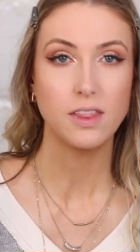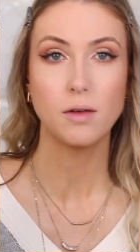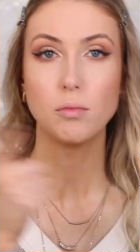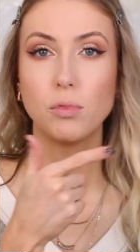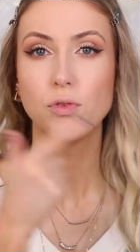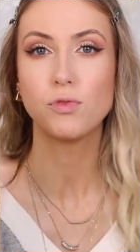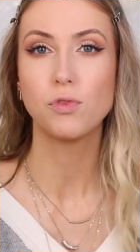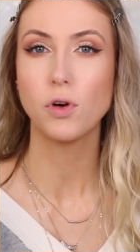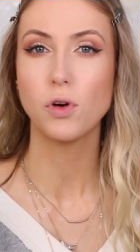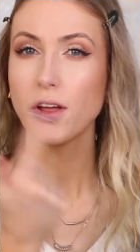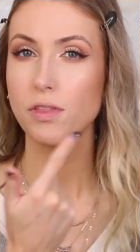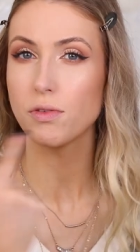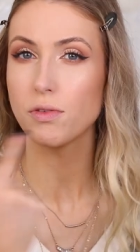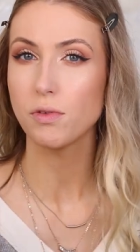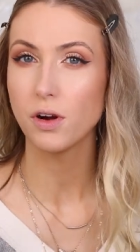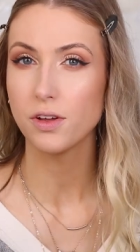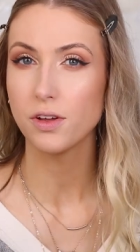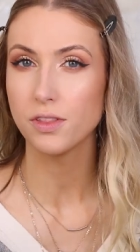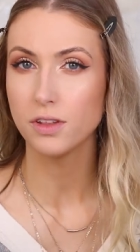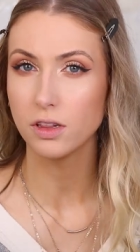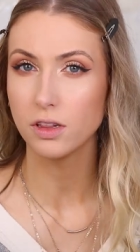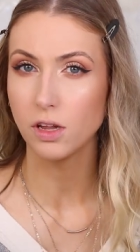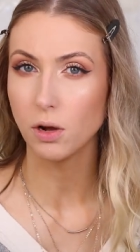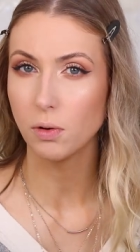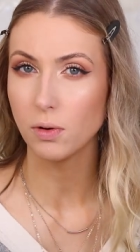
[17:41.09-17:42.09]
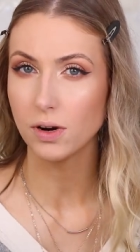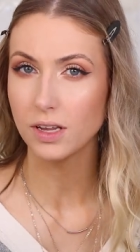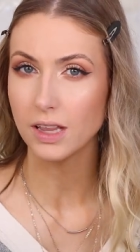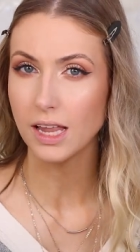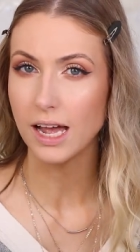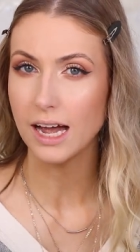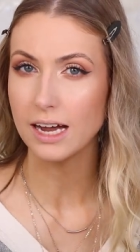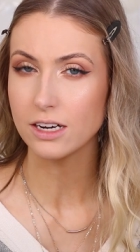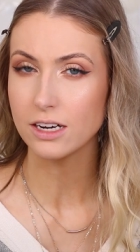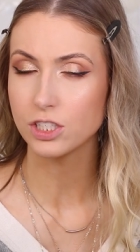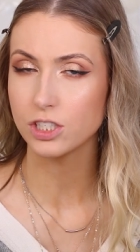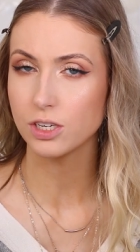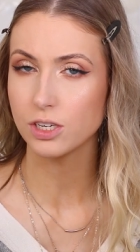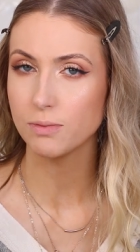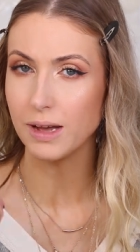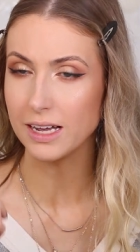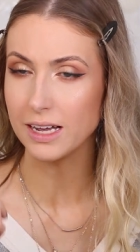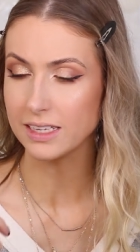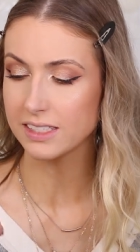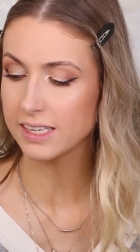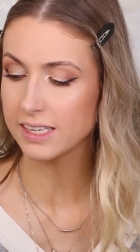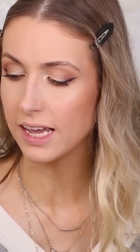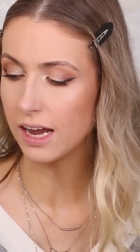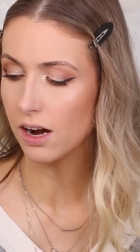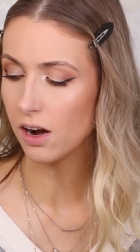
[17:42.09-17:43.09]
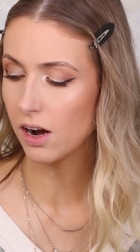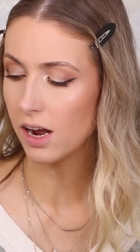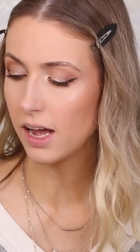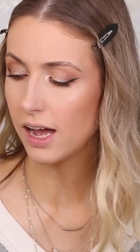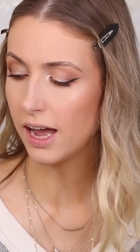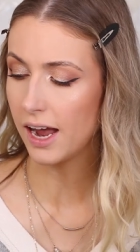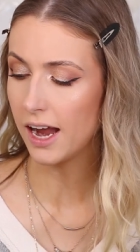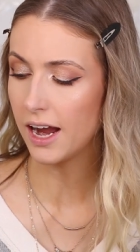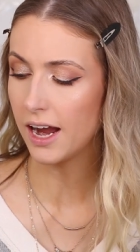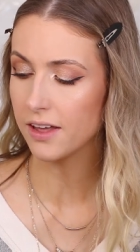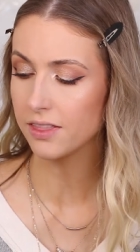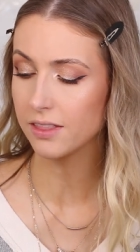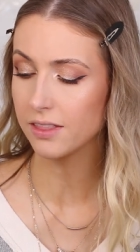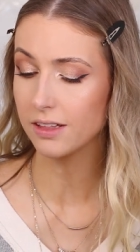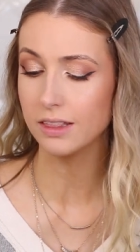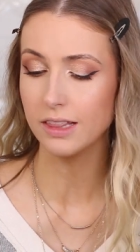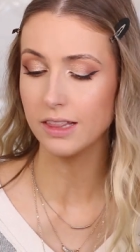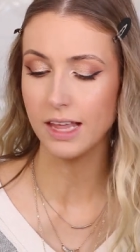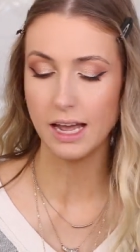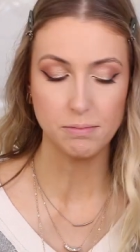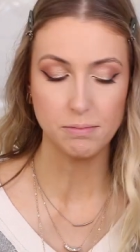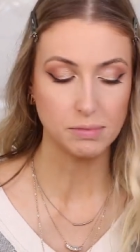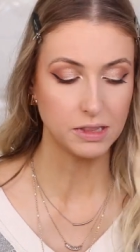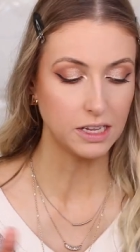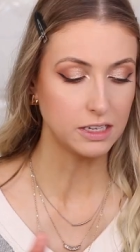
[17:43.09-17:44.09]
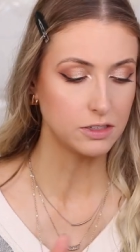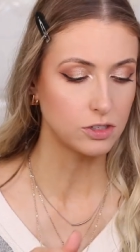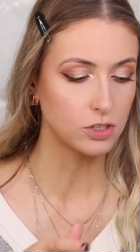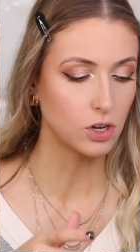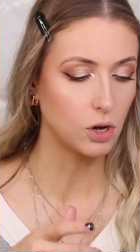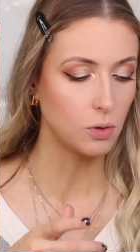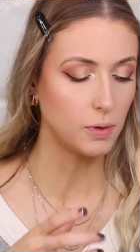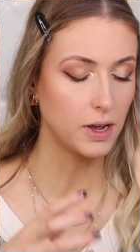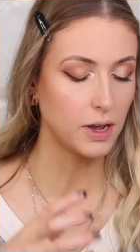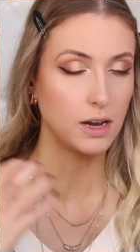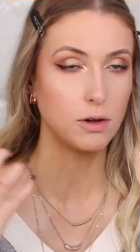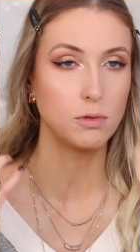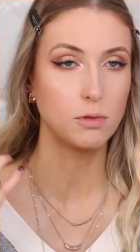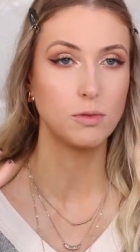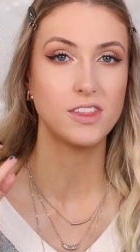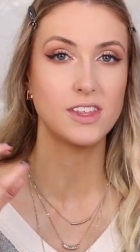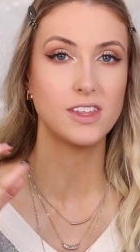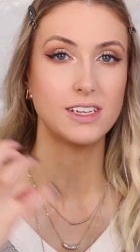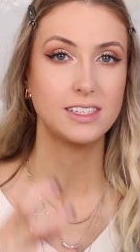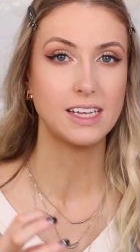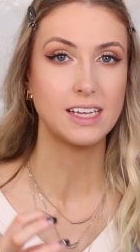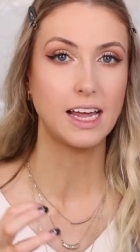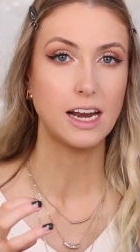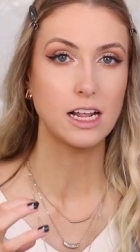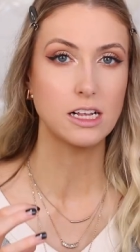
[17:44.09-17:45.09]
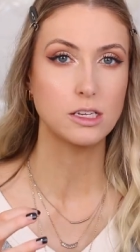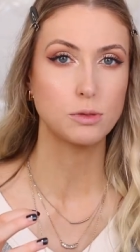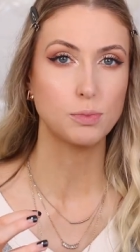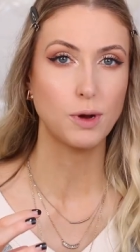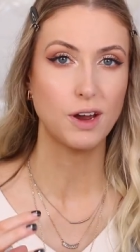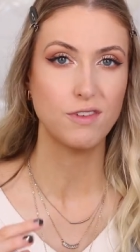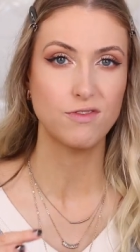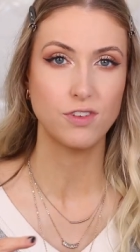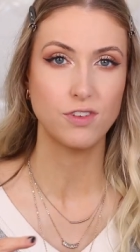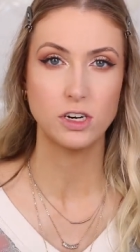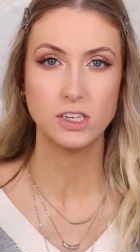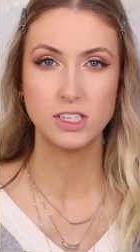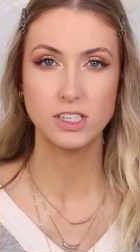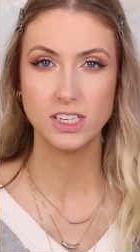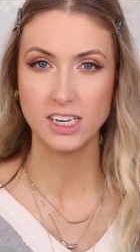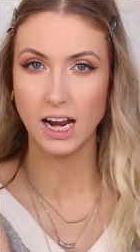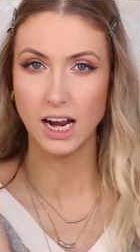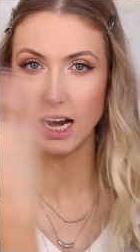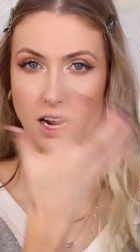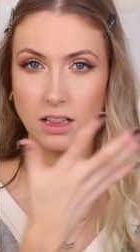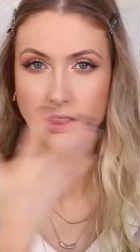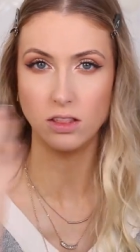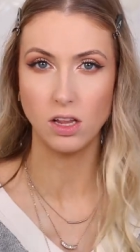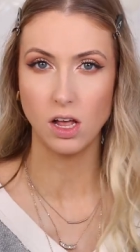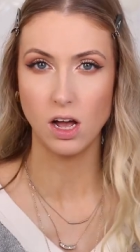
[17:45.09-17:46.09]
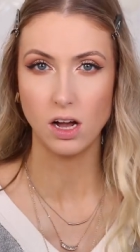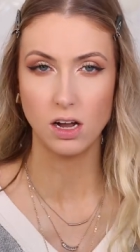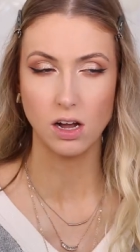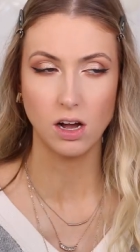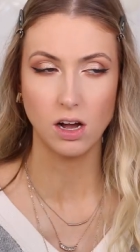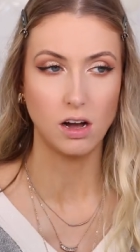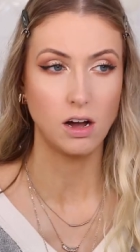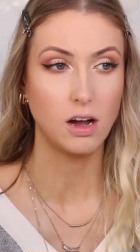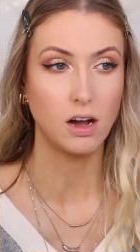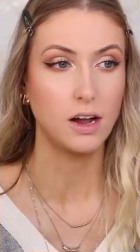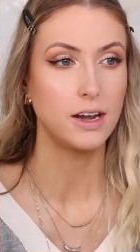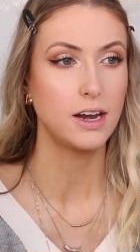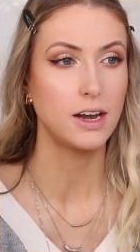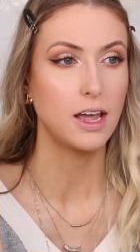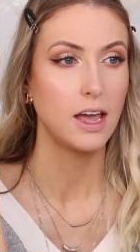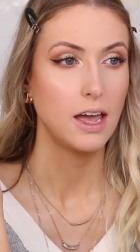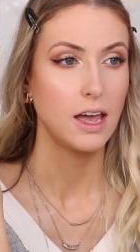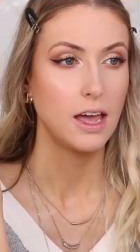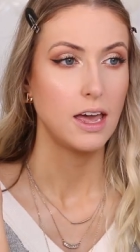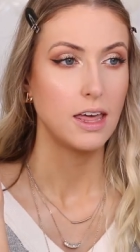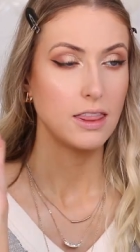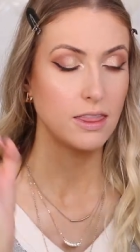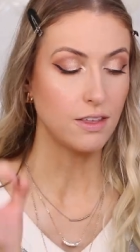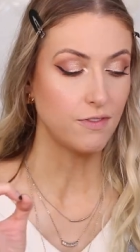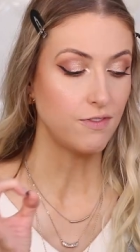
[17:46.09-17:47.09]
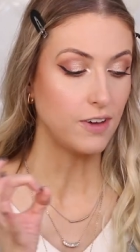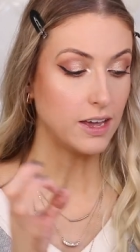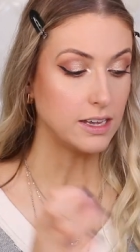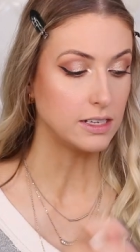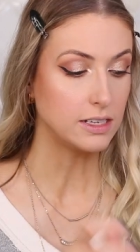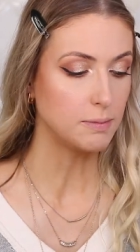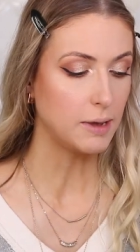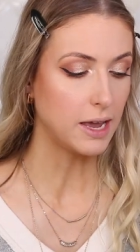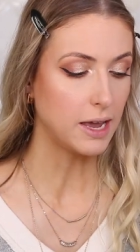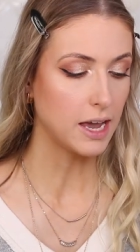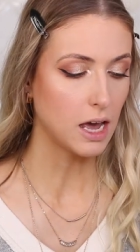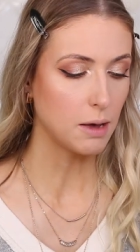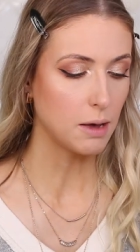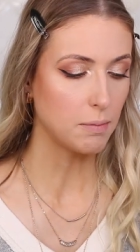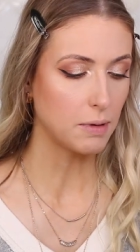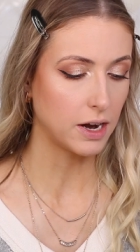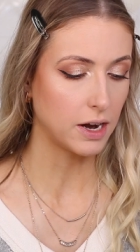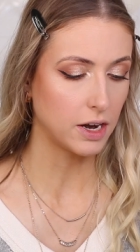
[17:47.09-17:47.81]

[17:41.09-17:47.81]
And then before I throw on the lower lash mascara and the lip, let's go in with a setting spray first to kind of lock on the face makeup.